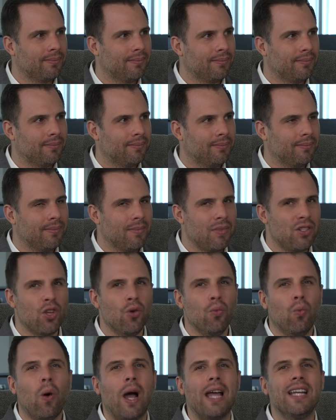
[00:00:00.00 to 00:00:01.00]
to your face.
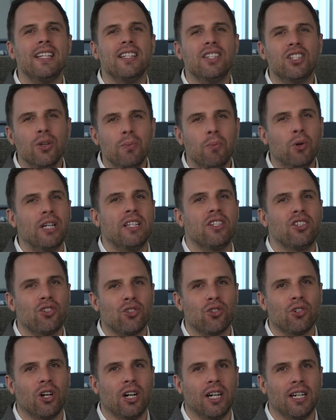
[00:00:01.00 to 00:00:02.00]
So wait to
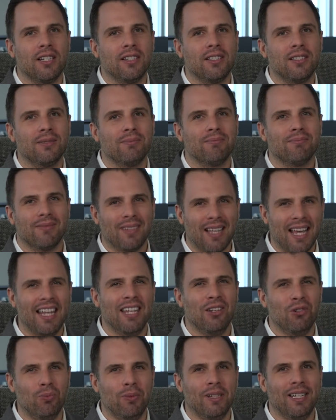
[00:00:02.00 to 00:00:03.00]
moisturise a little